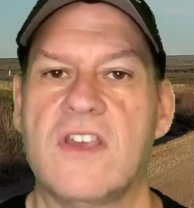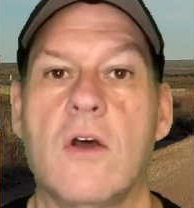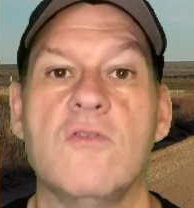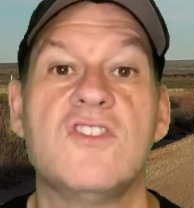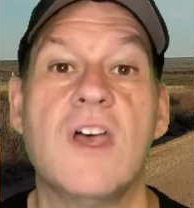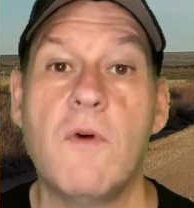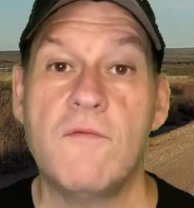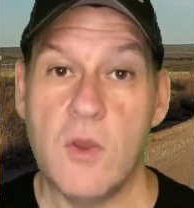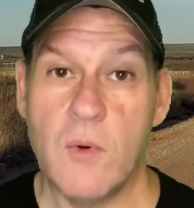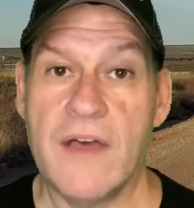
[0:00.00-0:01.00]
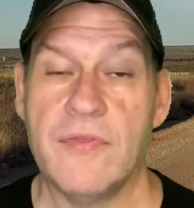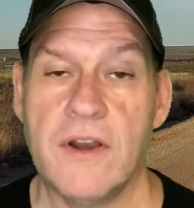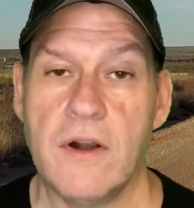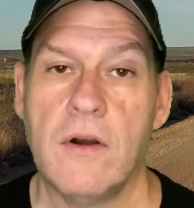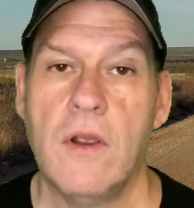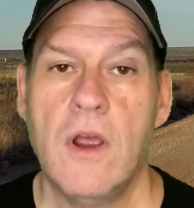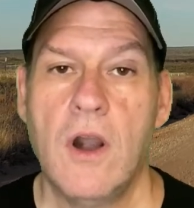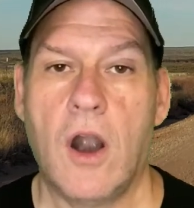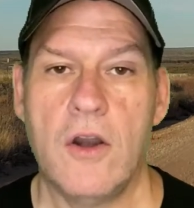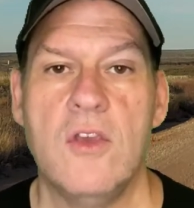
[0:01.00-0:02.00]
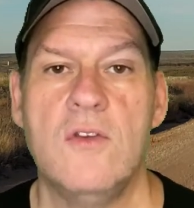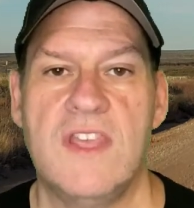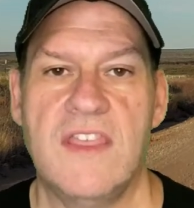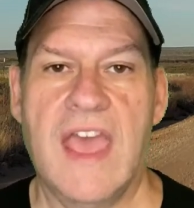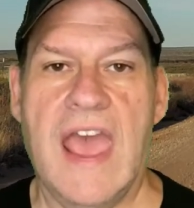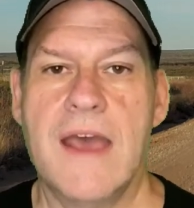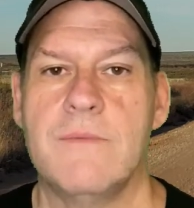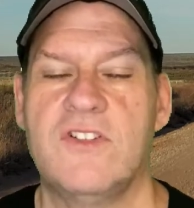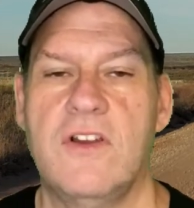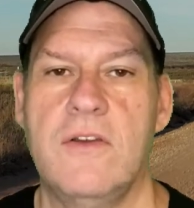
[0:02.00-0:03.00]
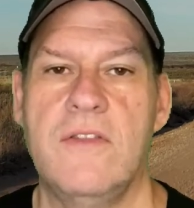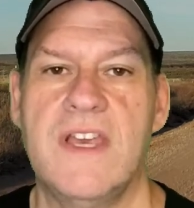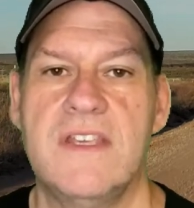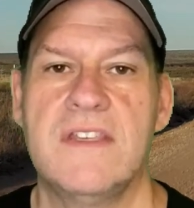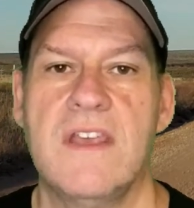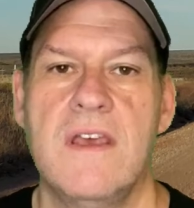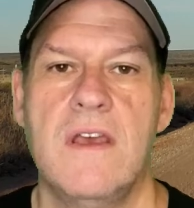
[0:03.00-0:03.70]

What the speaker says: I know some of you out there are using the apps to do this,